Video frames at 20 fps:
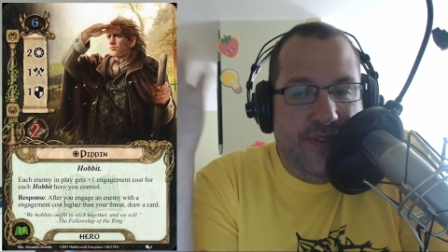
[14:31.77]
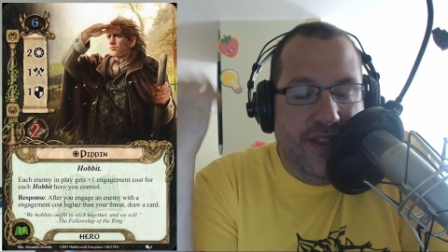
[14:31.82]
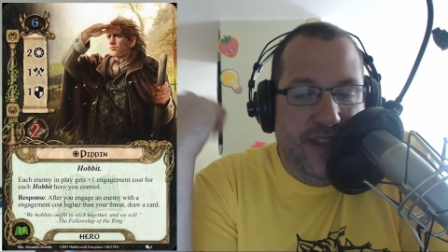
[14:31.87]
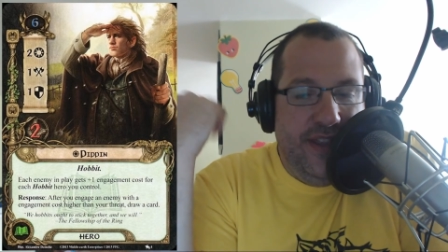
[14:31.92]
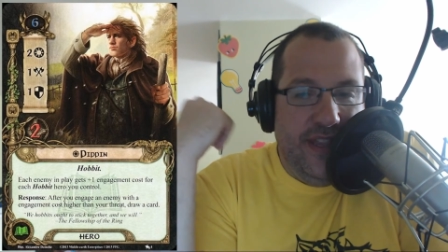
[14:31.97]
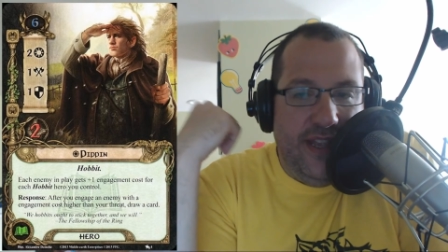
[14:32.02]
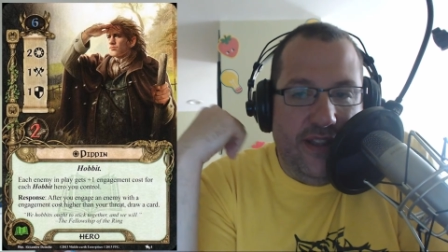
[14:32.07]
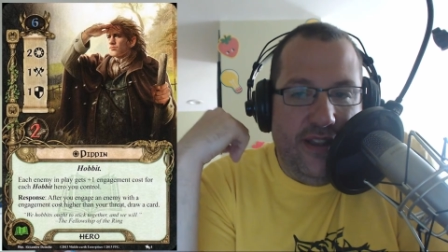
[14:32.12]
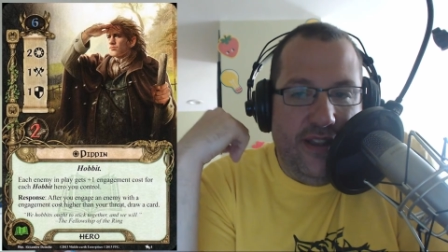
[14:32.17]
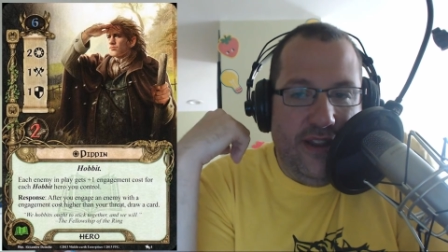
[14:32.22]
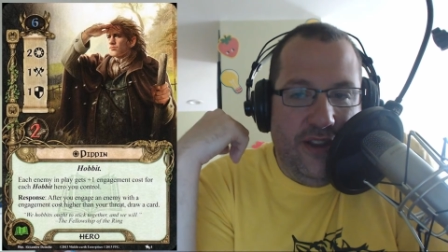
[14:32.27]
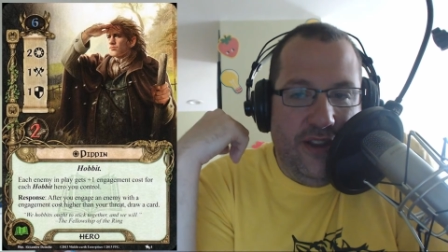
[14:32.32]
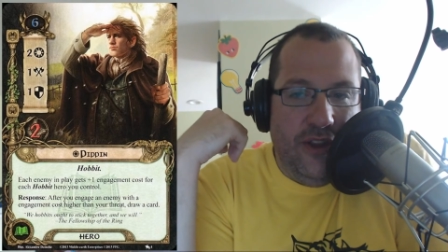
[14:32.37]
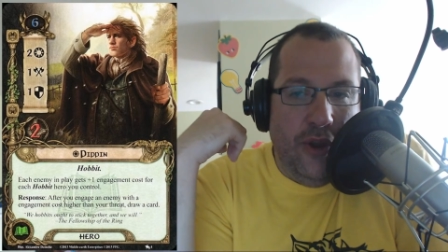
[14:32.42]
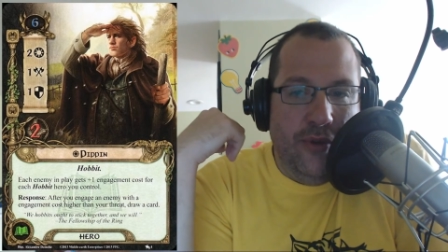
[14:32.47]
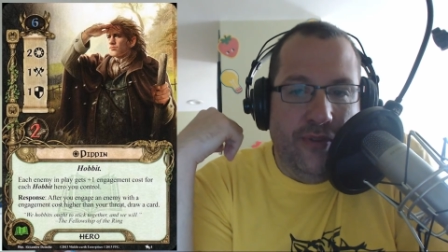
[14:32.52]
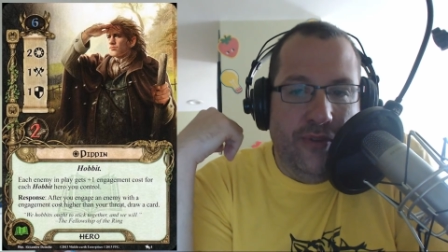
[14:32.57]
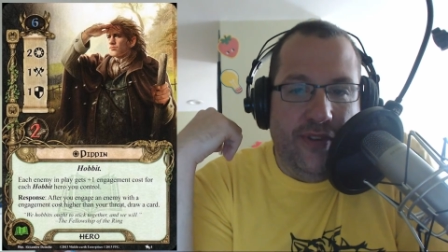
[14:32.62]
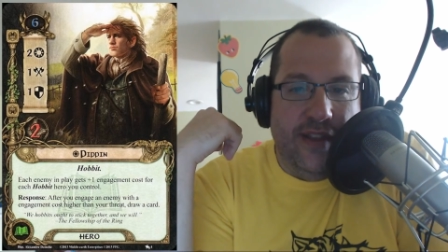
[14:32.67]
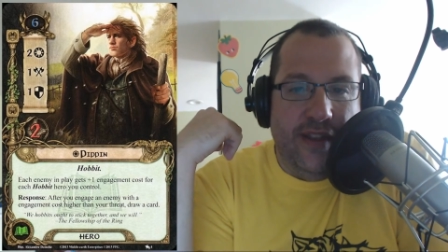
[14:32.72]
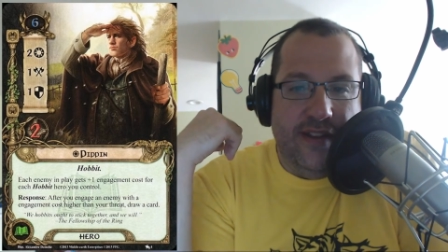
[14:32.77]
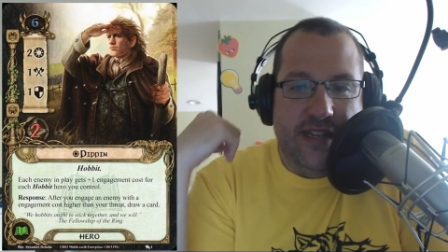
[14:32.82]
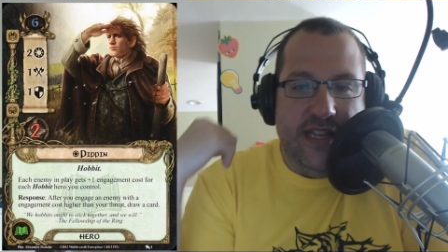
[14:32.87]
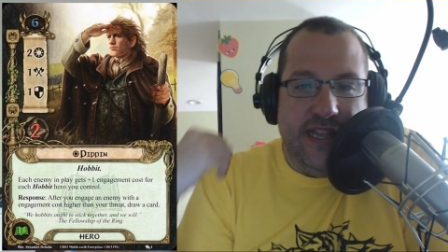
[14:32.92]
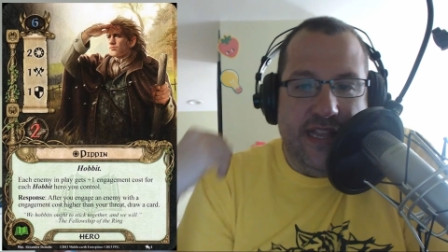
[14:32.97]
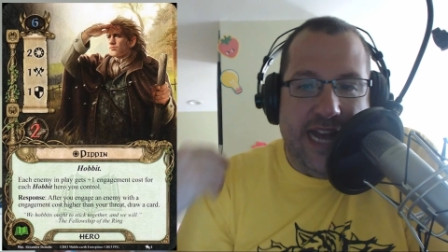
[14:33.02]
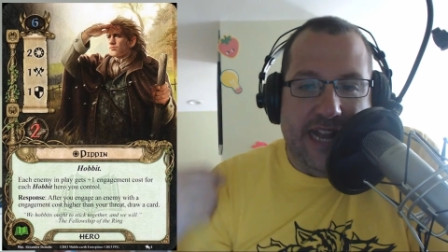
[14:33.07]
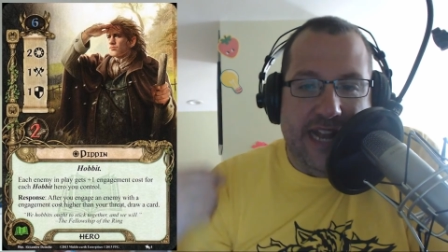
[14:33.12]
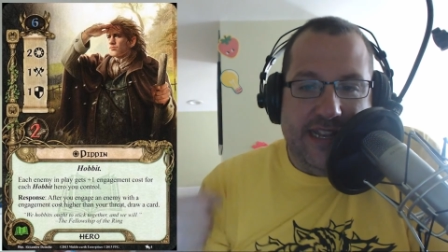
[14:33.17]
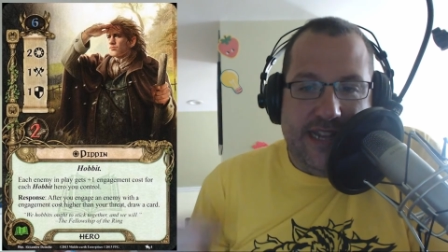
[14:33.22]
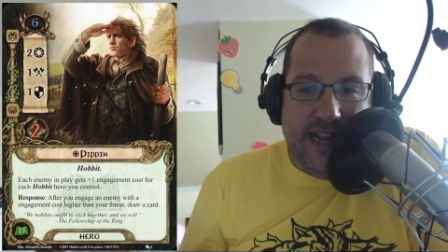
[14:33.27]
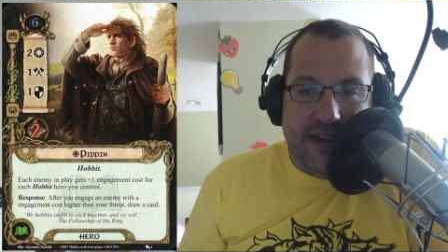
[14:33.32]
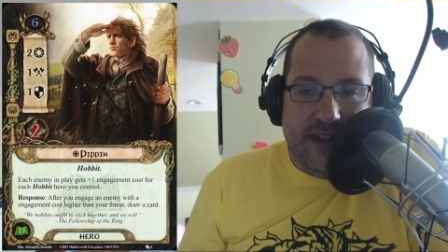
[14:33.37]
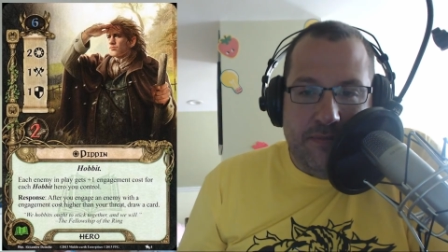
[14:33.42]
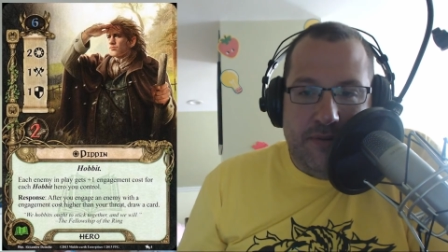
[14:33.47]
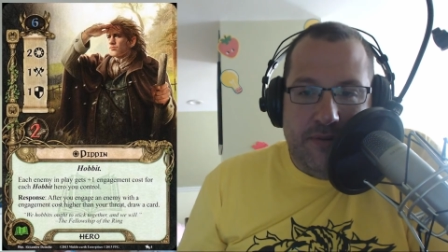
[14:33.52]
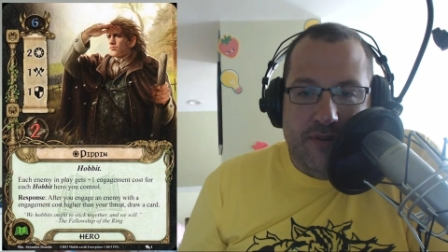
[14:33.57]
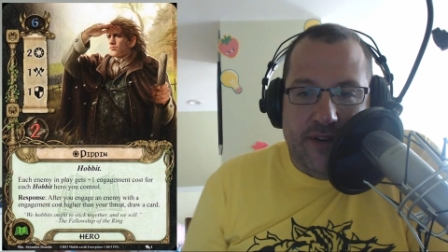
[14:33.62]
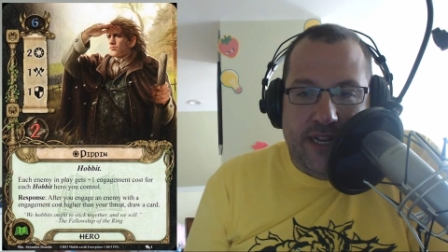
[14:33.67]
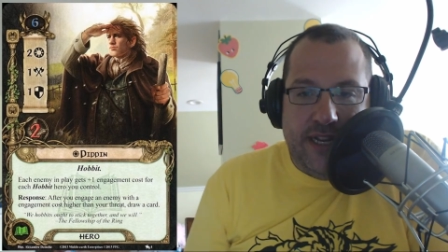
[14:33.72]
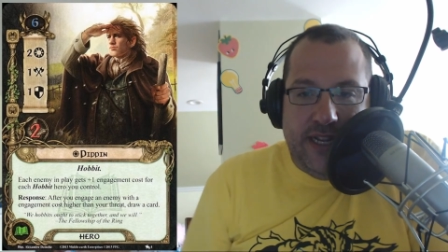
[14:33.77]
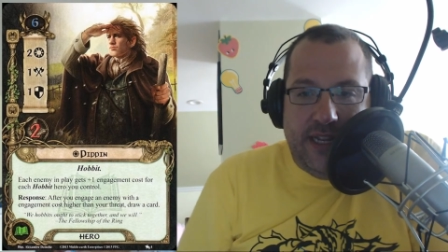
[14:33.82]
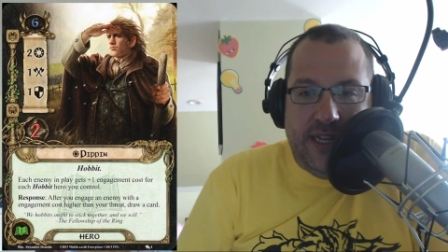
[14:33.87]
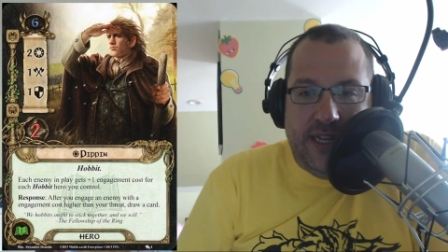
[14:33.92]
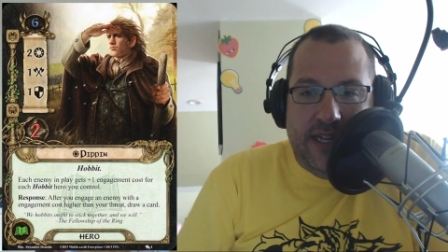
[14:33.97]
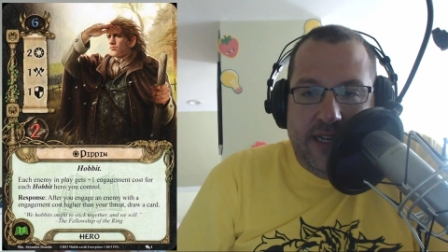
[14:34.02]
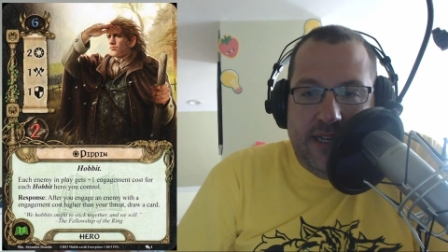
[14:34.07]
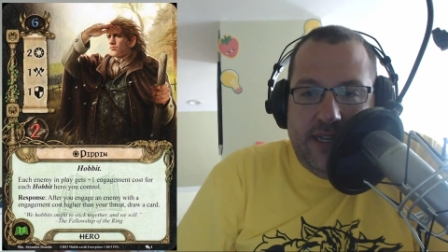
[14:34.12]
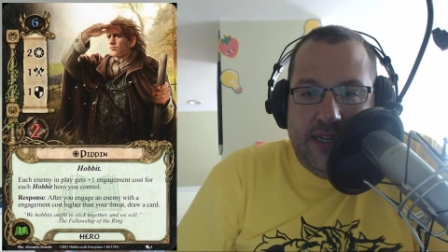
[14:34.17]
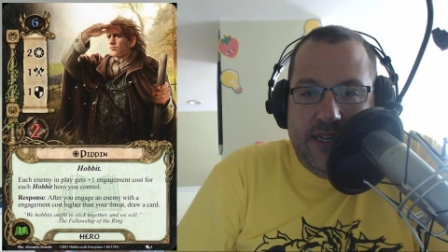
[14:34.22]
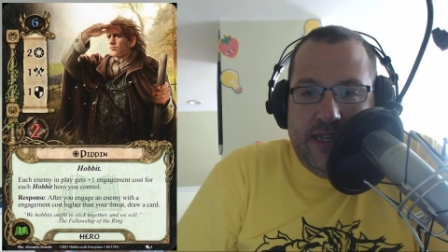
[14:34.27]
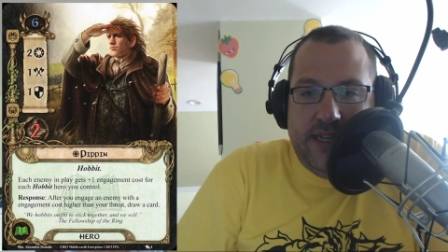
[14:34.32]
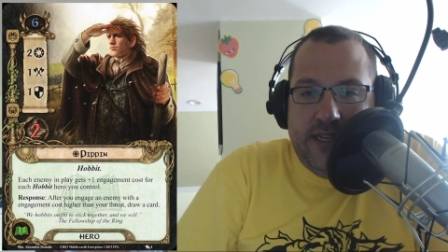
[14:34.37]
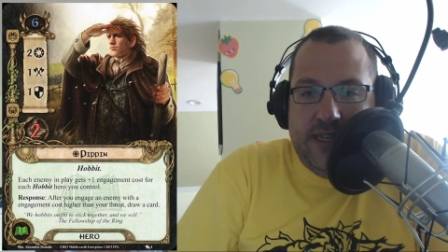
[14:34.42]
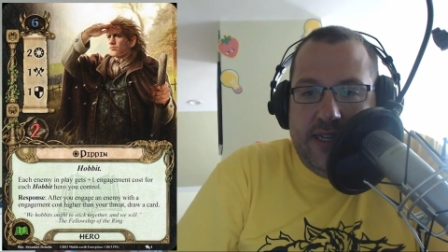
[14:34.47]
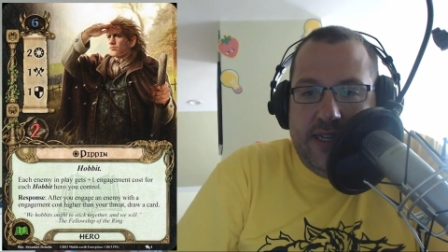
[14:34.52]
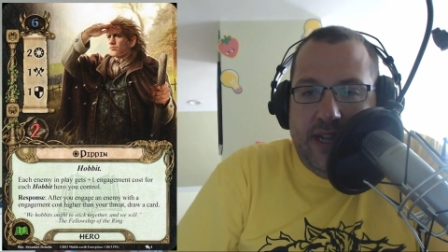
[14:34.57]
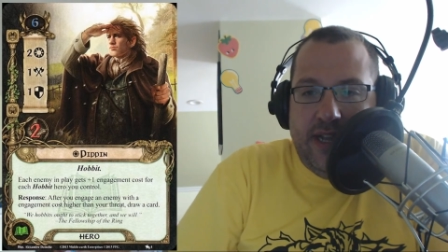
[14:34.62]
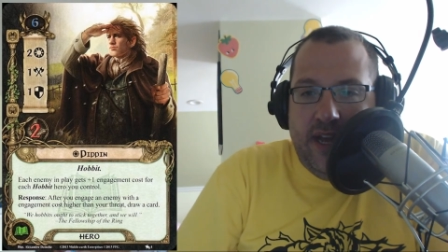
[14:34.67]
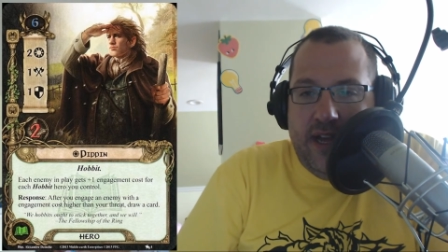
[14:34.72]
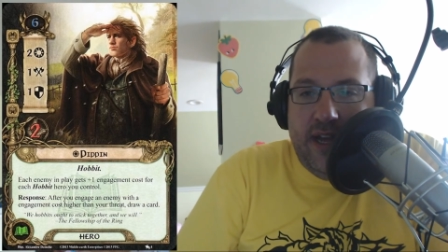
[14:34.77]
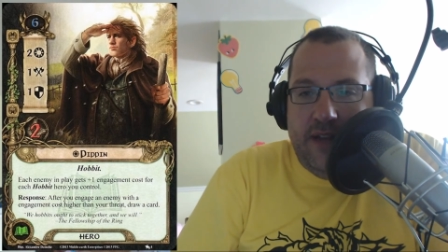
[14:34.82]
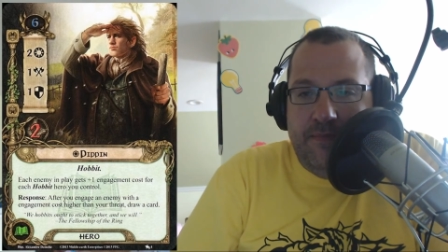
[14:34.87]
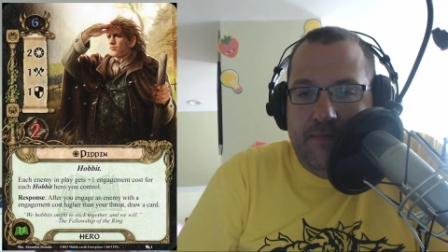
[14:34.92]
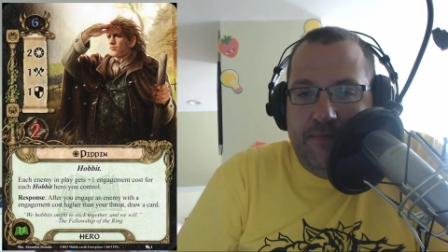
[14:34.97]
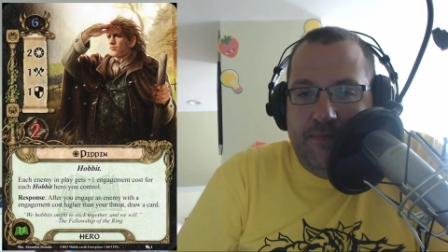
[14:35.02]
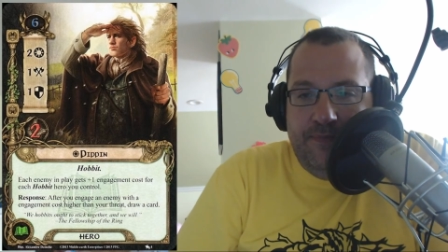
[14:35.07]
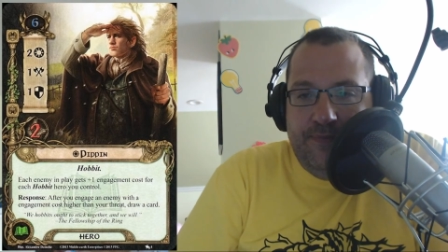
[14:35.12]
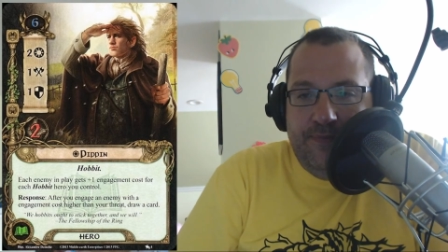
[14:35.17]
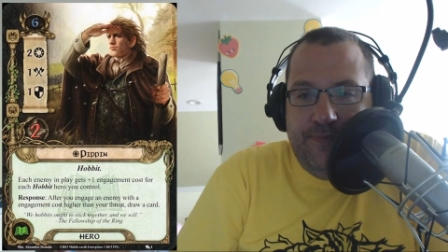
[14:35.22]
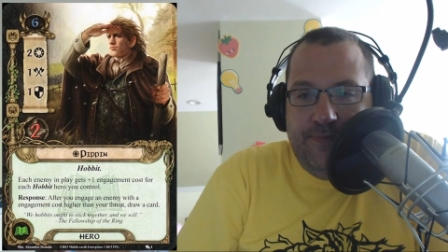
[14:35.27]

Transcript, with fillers: that goes into that deck pretty um,